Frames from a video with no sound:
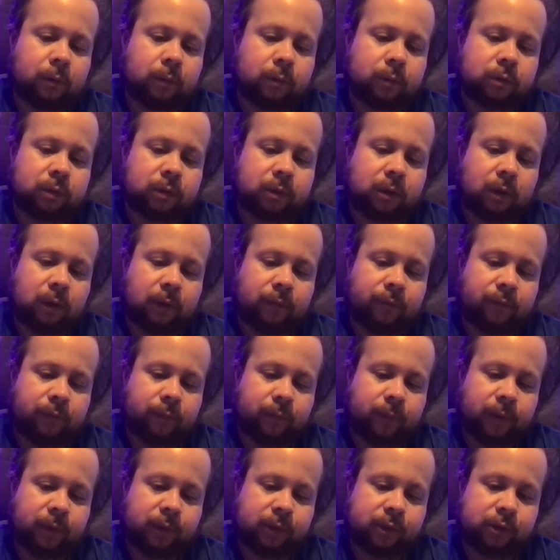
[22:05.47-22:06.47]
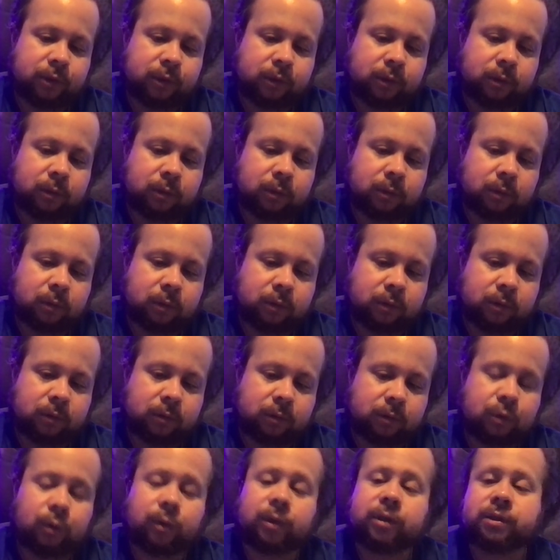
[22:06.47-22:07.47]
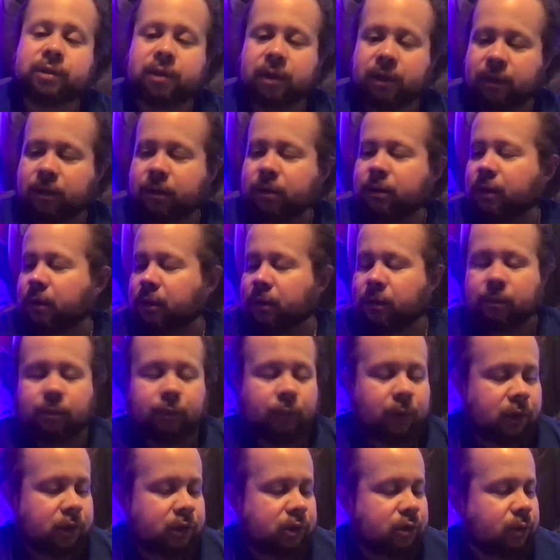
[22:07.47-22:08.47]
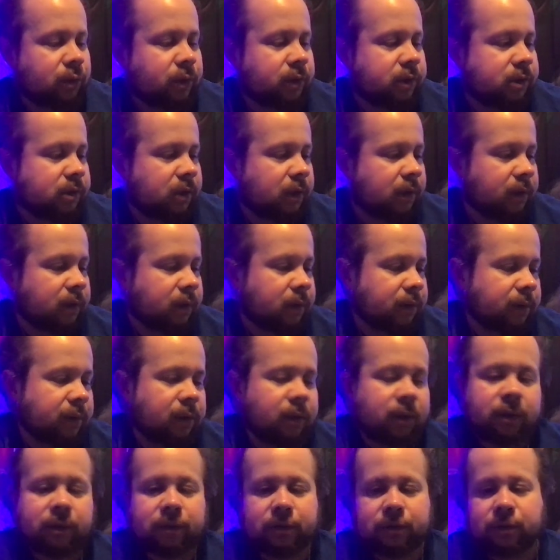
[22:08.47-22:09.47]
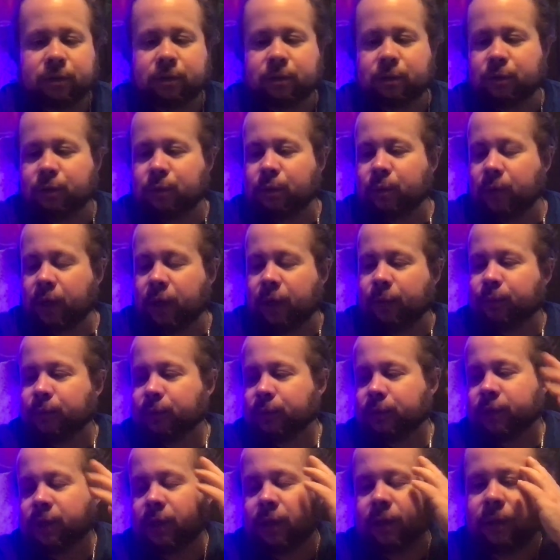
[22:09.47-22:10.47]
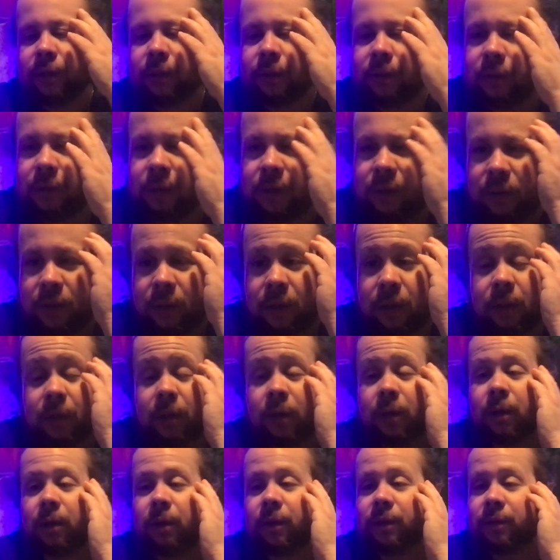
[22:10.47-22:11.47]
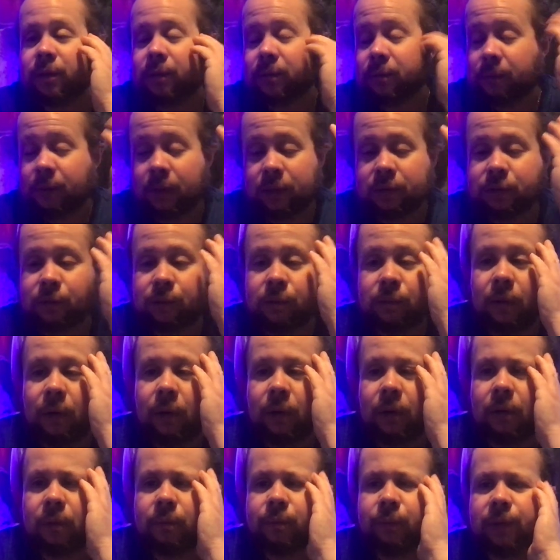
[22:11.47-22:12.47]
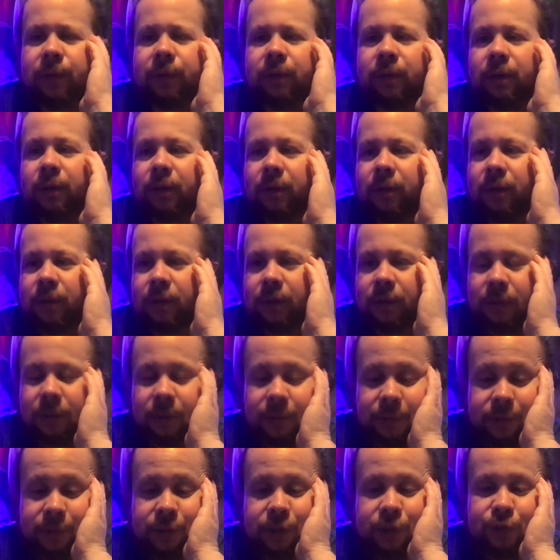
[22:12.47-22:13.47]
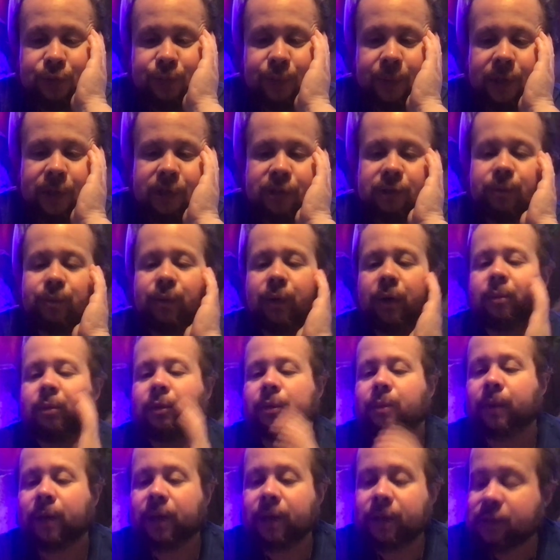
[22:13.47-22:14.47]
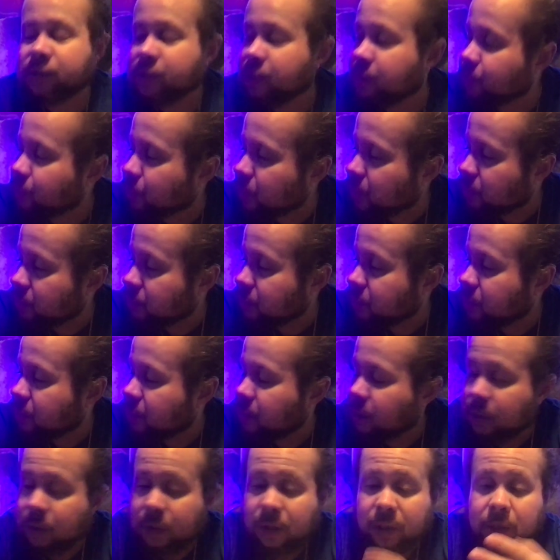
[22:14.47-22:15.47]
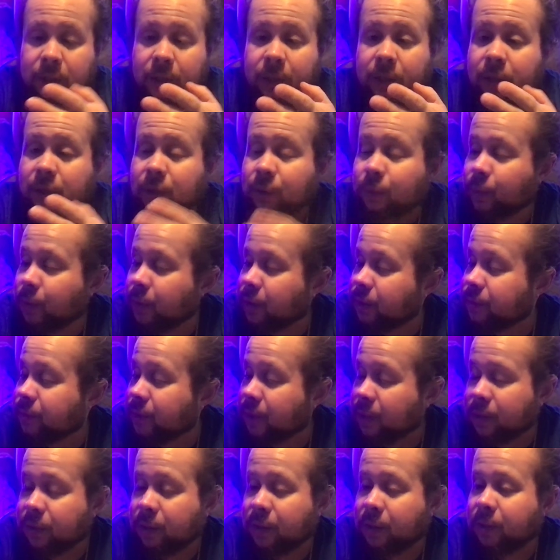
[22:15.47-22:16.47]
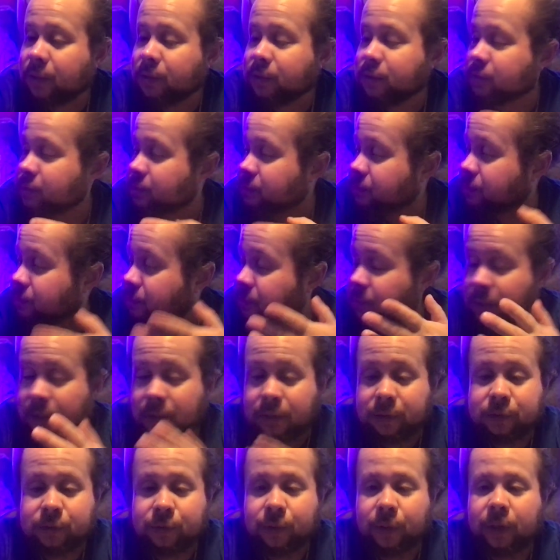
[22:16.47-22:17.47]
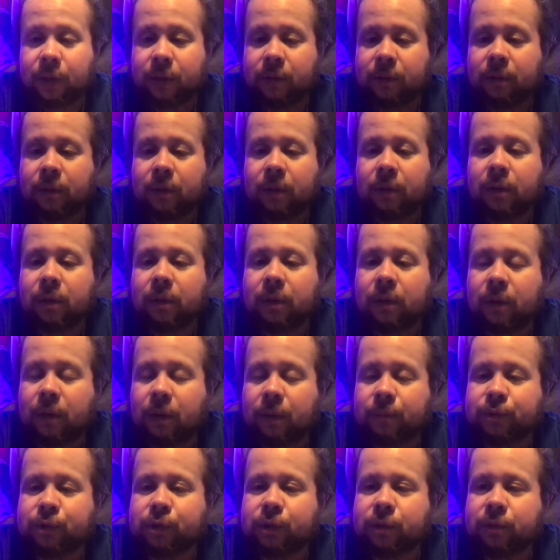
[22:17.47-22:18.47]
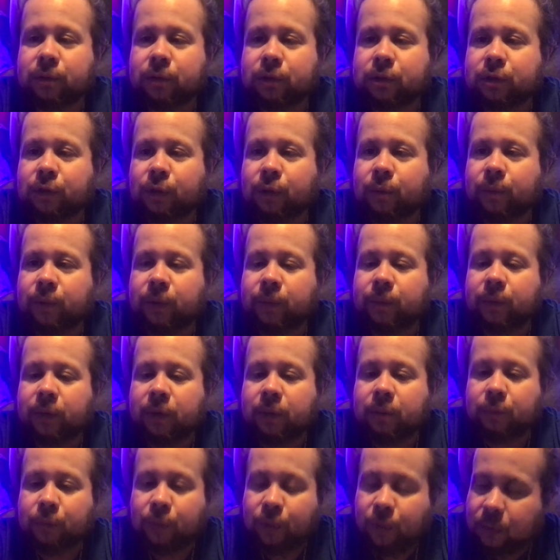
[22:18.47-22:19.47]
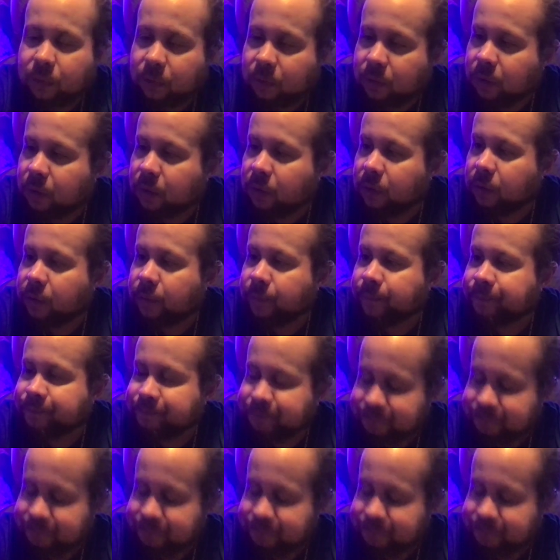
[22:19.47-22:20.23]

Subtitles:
It's a confirmation. 22nd, yeah. March 22nd to April 2nd. It's not too long, but again, the anticipation probably made it seem longer. Anyway, that is great, and I'm sure there's going to be many more